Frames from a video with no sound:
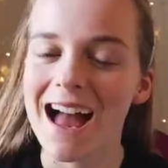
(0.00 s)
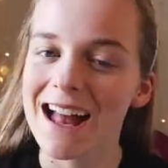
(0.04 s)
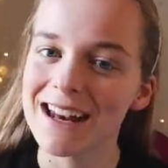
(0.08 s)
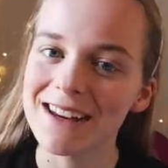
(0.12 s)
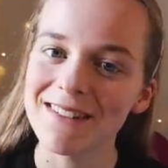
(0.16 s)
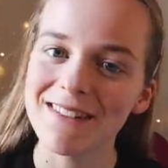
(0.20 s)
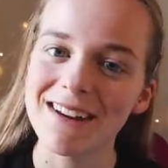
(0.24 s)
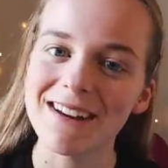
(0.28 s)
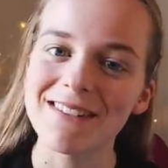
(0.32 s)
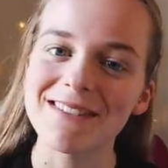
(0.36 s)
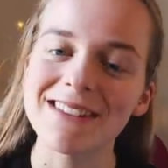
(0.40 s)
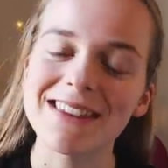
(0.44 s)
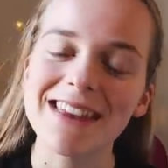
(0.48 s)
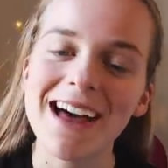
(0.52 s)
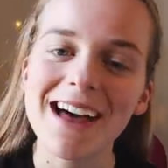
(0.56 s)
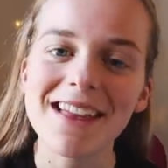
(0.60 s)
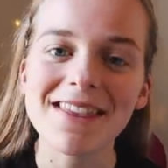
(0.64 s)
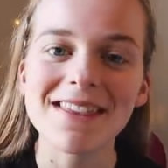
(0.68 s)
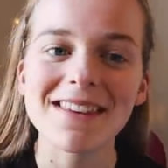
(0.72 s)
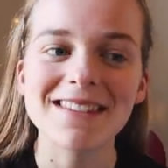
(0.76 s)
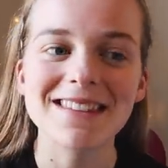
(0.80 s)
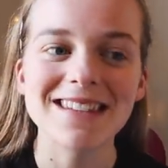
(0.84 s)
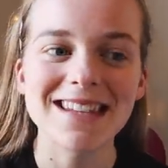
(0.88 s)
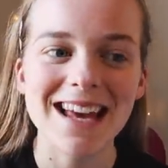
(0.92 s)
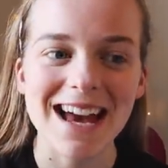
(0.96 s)
Anyway, with
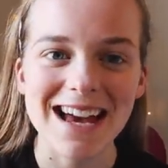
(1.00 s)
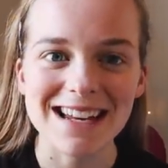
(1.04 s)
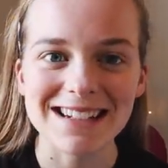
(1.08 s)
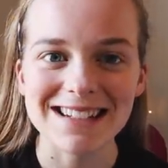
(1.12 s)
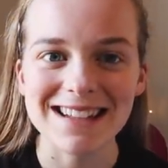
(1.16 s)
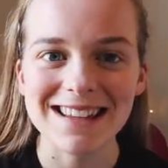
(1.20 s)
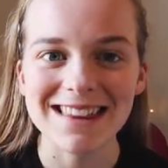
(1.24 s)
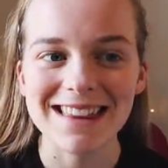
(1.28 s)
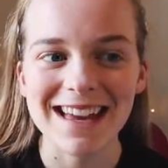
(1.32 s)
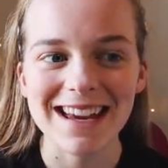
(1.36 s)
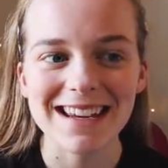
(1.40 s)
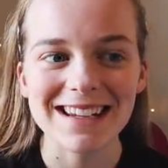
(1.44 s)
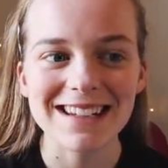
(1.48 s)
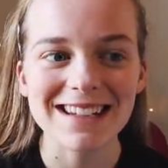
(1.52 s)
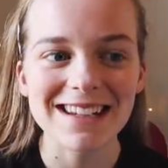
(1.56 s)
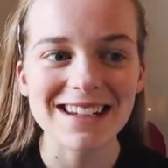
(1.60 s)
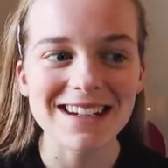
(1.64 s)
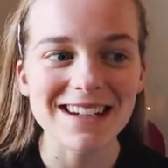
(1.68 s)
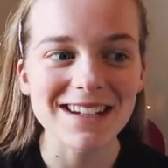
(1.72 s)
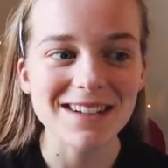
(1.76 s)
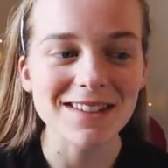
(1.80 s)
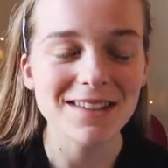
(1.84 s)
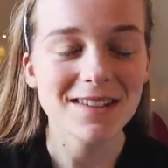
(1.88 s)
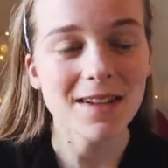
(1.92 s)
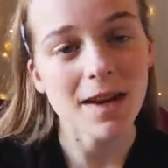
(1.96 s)
that said, thank
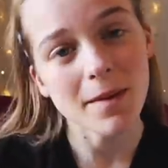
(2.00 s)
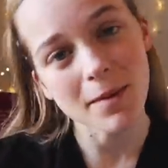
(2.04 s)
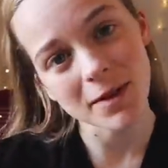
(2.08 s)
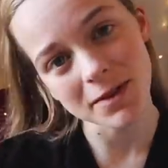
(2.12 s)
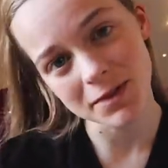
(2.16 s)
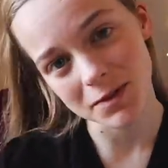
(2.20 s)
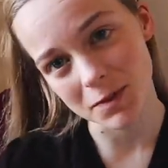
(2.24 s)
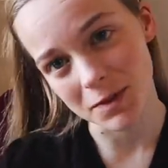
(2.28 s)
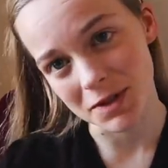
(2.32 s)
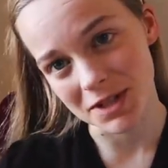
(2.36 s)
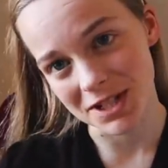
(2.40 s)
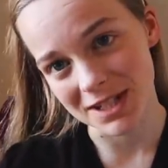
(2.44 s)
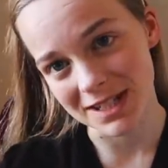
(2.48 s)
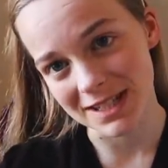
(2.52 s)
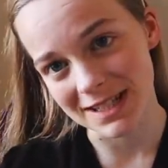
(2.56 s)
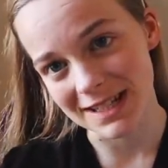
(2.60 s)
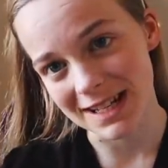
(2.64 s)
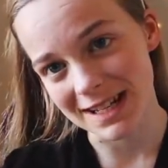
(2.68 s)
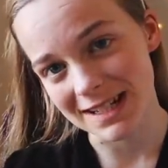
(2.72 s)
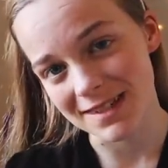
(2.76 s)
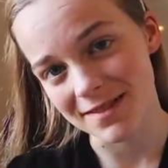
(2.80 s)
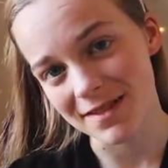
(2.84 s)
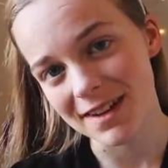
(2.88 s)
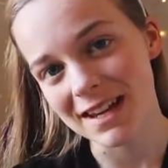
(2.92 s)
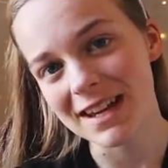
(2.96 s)
you so much for watching
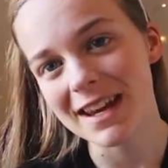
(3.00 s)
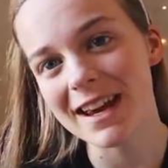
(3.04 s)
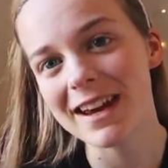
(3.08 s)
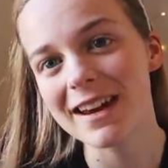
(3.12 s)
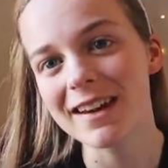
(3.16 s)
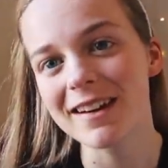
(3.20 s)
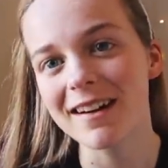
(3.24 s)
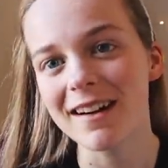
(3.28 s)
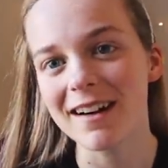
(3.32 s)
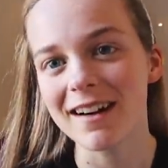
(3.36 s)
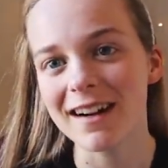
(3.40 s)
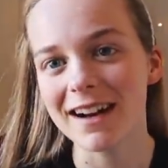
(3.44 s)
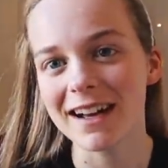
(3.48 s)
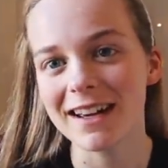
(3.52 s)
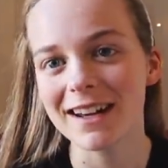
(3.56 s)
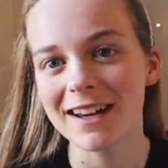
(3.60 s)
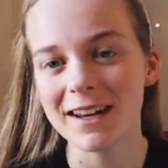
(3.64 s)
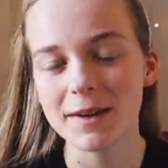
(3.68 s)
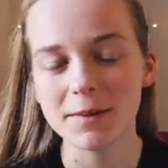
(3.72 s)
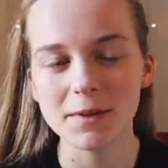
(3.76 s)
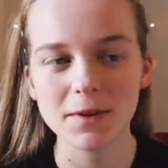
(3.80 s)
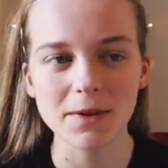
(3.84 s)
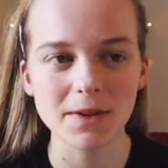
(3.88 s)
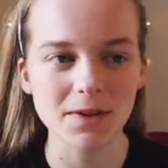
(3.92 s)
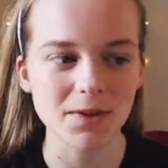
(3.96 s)
today's video. I
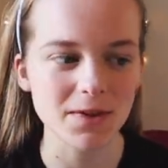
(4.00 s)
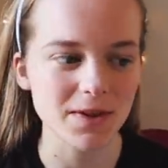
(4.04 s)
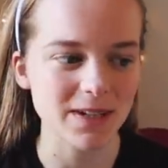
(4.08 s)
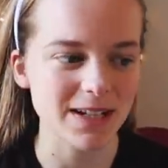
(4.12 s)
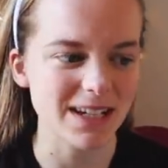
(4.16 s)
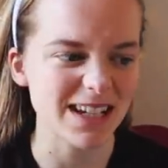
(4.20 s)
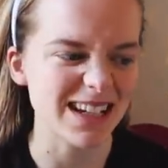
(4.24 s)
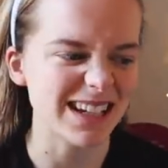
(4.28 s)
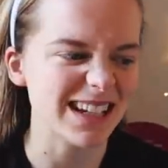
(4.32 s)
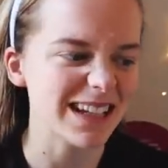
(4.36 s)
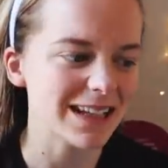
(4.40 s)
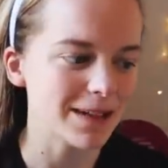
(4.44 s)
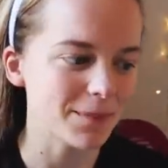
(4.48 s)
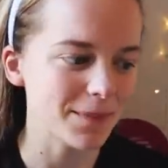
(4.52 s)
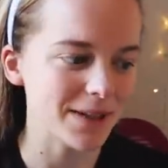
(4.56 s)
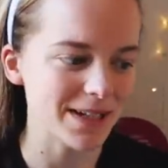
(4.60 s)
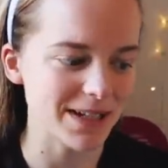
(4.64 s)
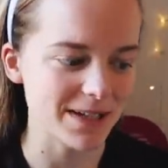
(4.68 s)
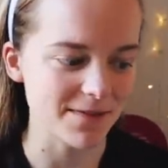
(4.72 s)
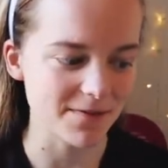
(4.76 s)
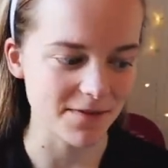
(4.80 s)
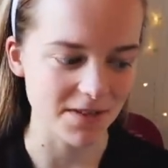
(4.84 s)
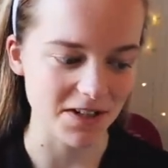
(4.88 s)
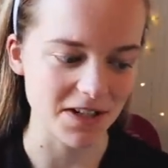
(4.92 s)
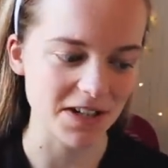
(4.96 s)
hope you enjoyed it. A little bit
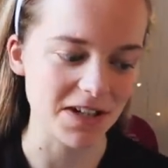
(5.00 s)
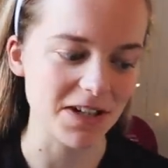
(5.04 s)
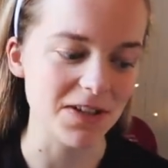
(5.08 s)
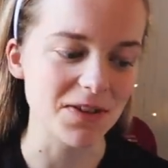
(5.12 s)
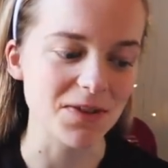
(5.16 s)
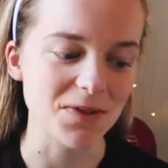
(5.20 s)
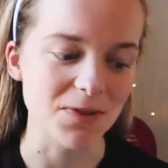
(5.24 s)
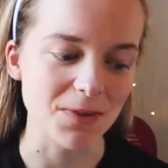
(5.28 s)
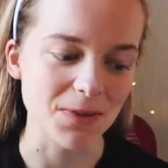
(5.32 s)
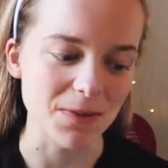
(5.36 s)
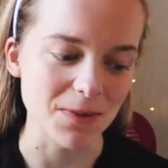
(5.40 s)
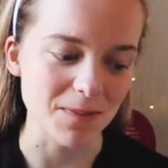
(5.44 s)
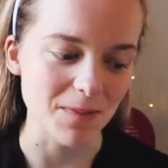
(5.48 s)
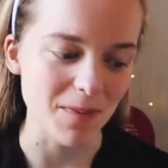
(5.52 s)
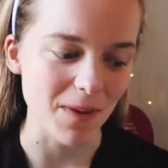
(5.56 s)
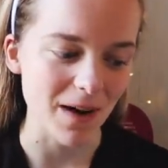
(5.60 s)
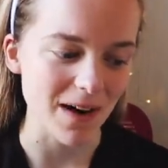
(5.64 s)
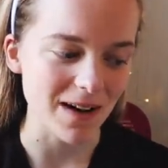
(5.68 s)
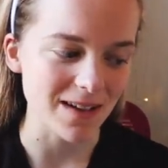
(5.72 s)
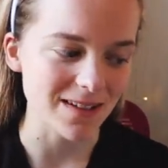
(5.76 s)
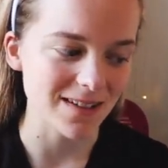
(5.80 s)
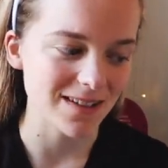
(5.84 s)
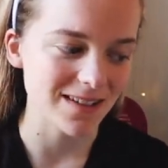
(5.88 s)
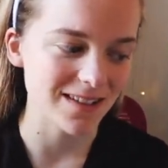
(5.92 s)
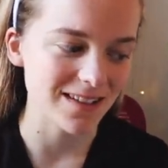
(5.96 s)
different to usual,
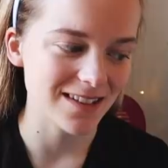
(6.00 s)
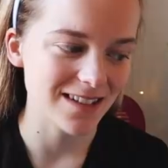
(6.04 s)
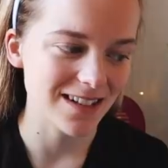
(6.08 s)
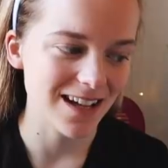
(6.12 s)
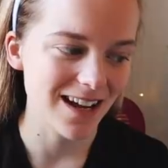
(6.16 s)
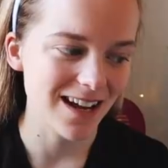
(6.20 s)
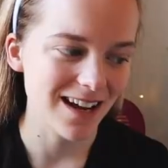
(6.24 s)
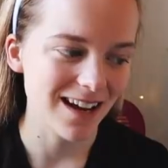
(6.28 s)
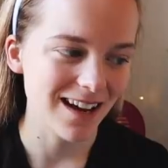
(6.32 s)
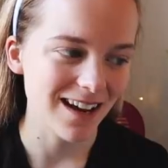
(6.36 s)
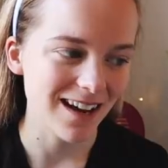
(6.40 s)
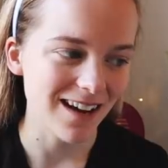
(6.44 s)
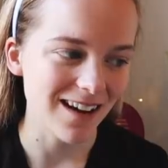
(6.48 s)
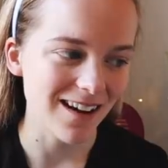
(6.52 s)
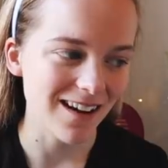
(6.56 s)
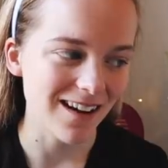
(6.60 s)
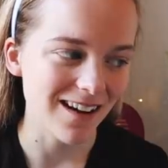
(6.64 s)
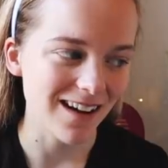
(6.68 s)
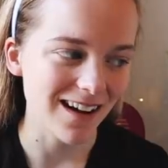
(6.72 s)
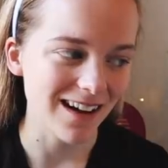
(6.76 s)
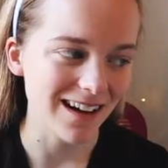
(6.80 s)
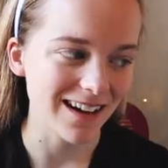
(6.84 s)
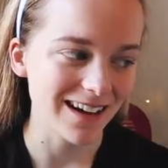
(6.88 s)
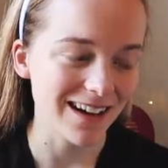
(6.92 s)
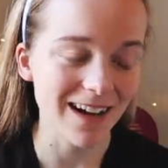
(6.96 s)
but
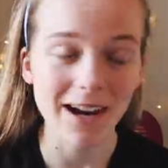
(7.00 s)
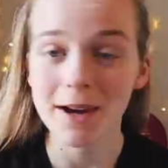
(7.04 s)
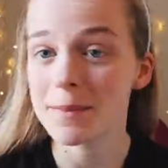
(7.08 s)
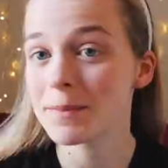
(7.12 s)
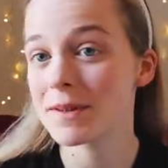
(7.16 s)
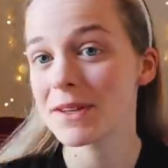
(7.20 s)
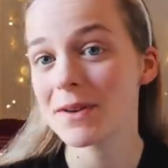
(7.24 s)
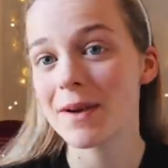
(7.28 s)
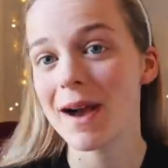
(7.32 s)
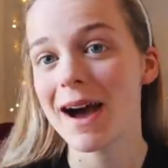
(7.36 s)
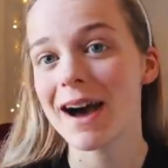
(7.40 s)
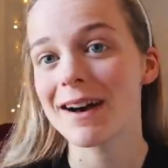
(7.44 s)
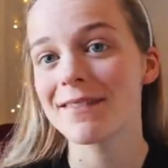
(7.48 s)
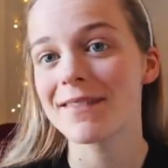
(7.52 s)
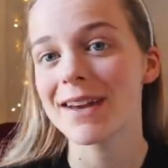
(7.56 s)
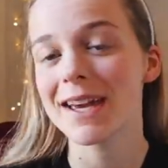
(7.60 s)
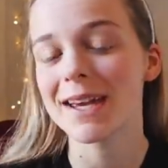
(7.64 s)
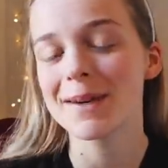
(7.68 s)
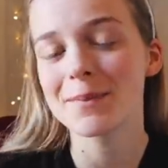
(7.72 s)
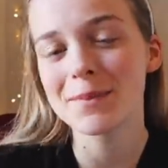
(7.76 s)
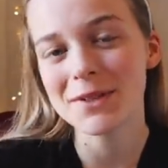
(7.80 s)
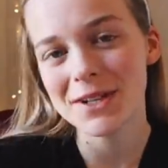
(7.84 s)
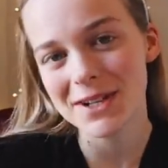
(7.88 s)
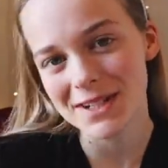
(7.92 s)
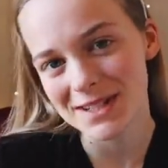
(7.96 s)
I hope that you have
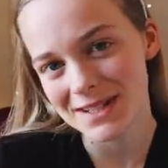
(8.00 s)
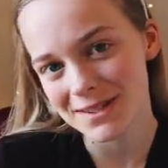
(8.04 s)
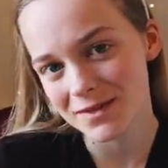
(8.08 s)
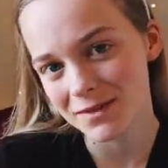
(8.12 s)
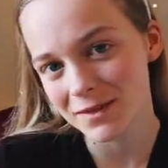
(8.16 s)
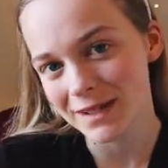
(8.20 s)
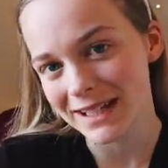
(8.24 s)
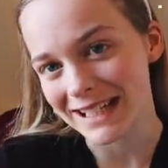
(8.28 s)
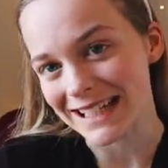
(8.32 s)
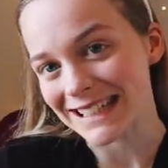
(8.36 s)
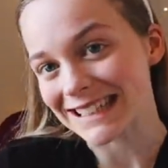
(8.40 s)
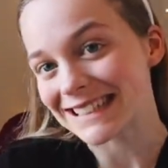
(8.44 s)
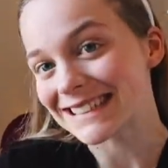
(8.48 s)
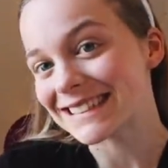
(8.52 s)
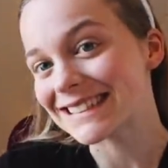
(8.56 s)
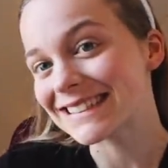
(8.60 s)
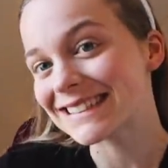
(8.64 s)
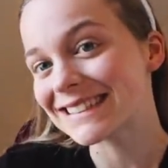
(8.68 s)
a productive week.